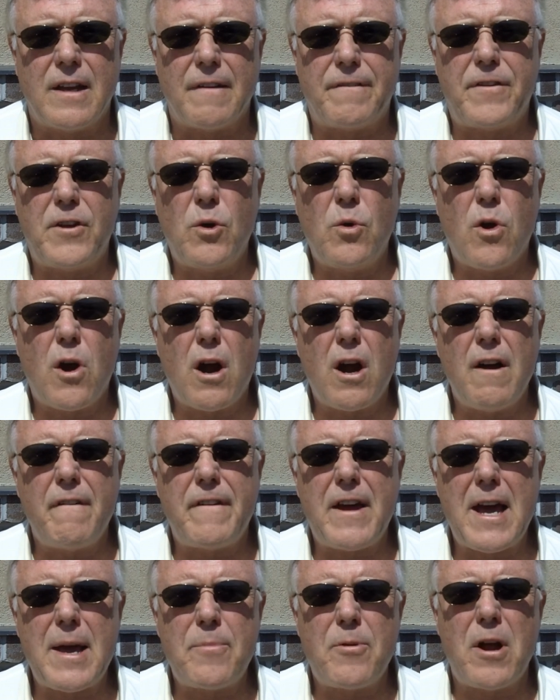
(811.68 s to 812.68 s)
If you are
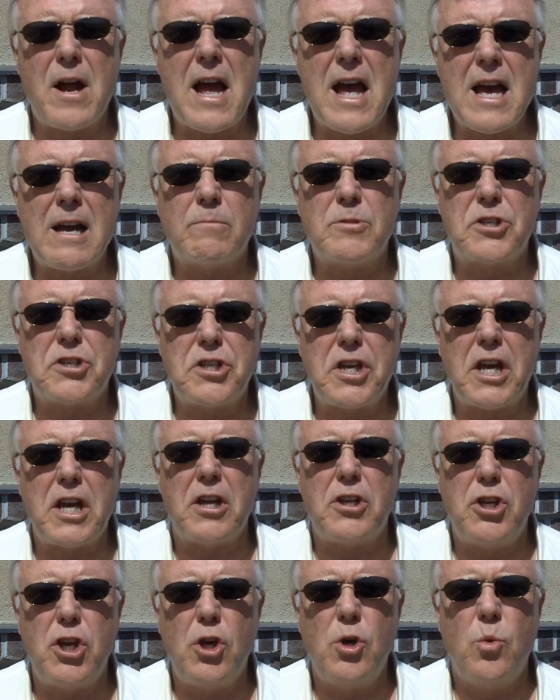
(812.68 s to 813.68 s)
of Abraham's
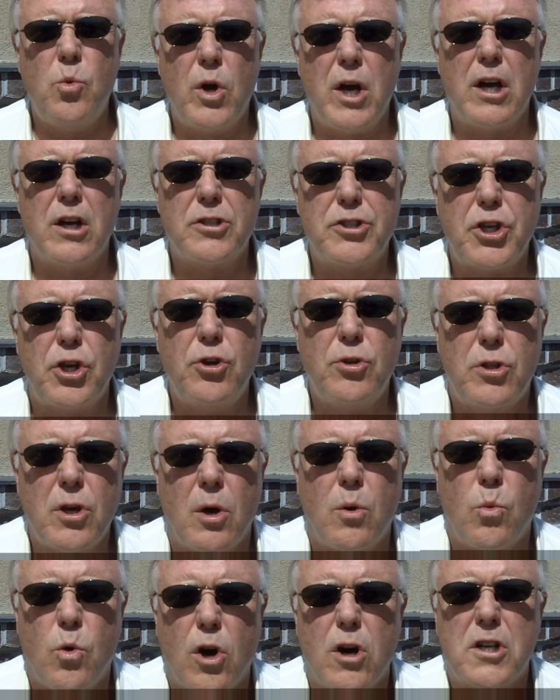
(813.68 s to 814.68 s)
seed, you will do
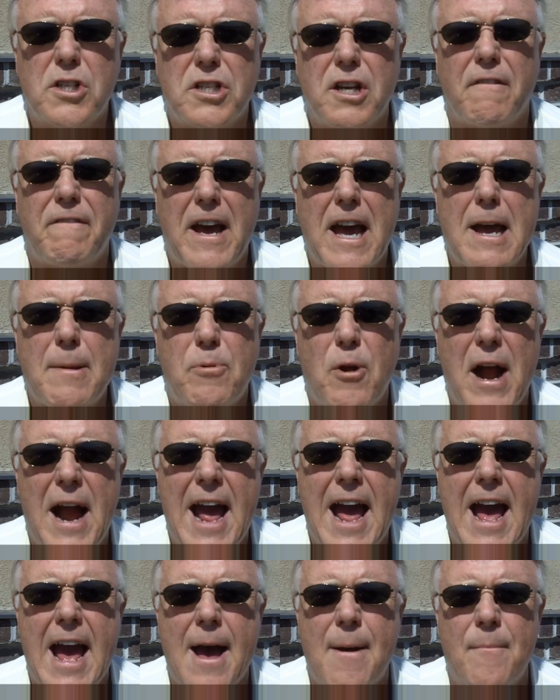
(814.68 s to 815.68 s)
the works of
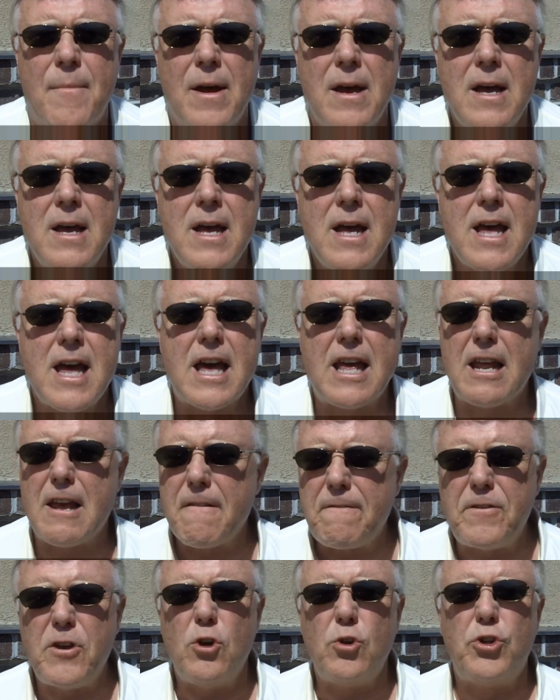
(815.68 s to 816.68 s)
Abraham. And
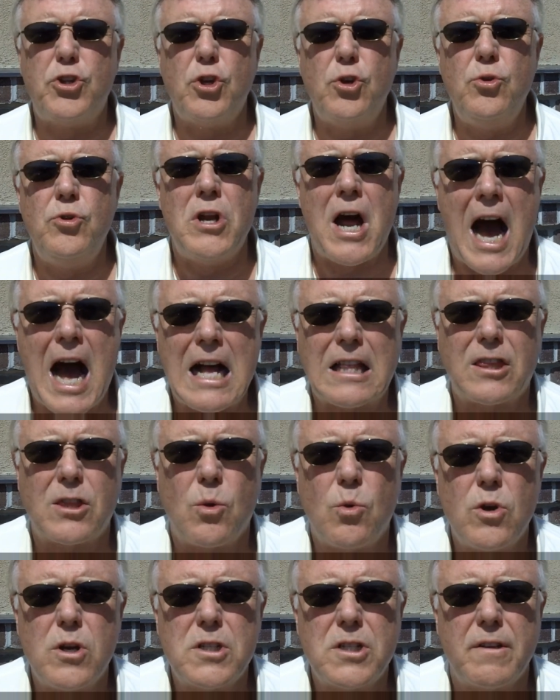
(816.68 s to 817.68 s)
if you do not
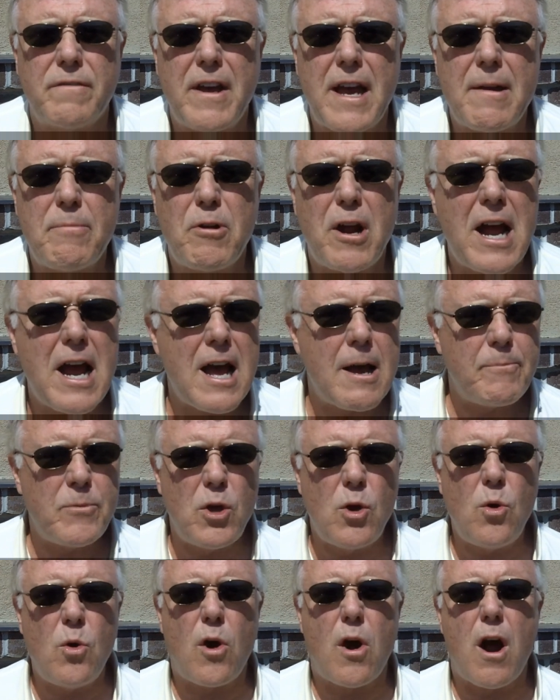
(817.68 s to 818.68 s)
the works of
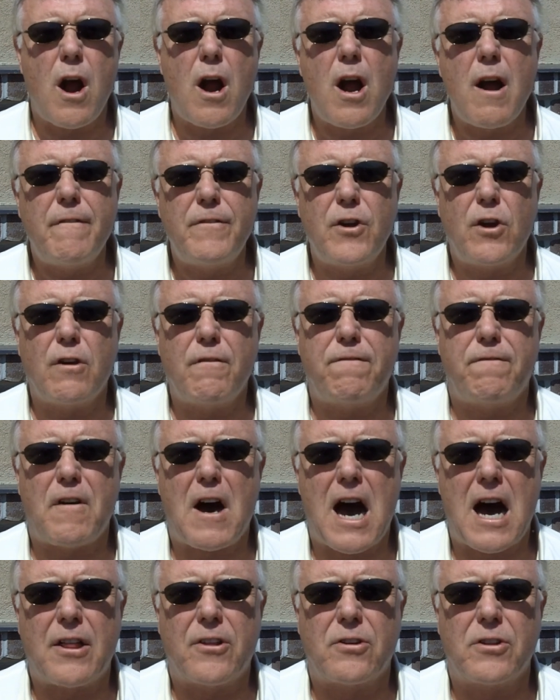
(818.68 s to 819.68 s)
Abraham, you are of your
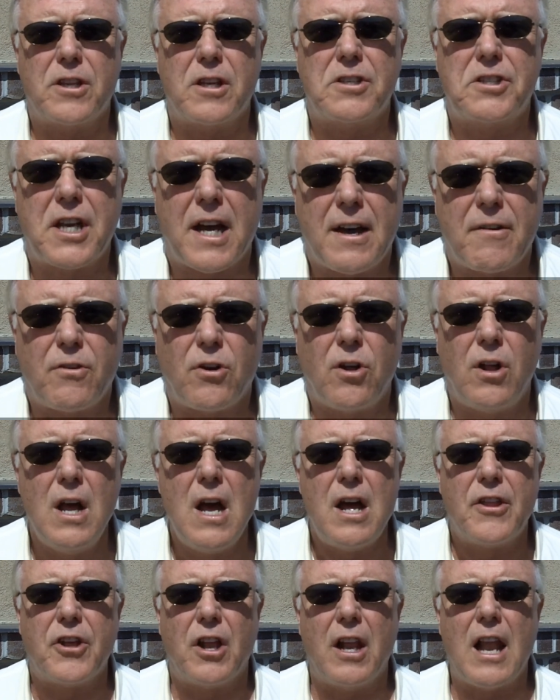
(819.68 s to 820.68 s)
father, the devil,
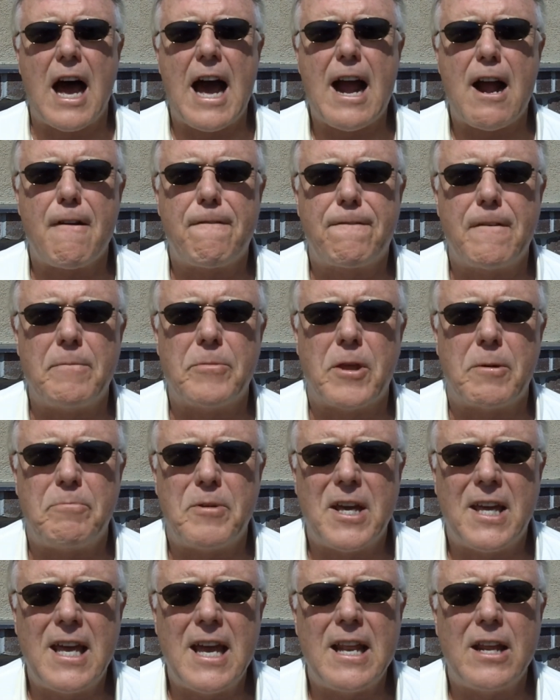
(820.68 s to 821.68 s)
the liar from the
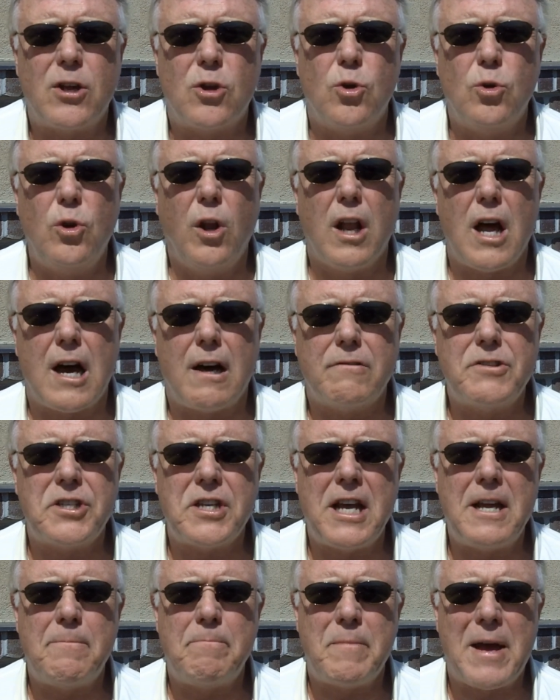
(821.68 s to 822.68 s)
beginning, who
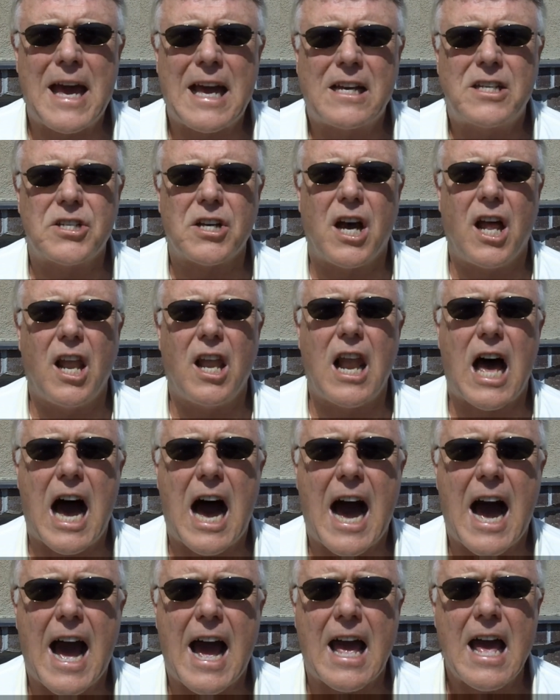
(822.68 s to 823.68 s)
loves and makes a
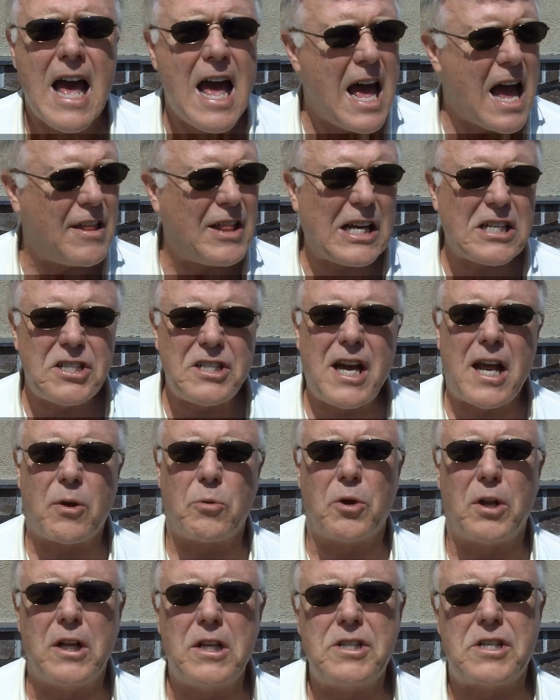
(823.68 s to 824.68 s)
lie. And that's not
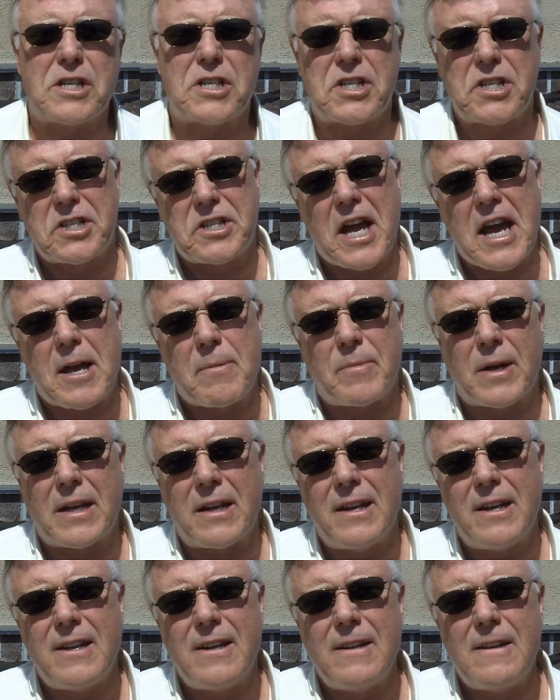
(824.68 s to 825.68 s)
a religious statement,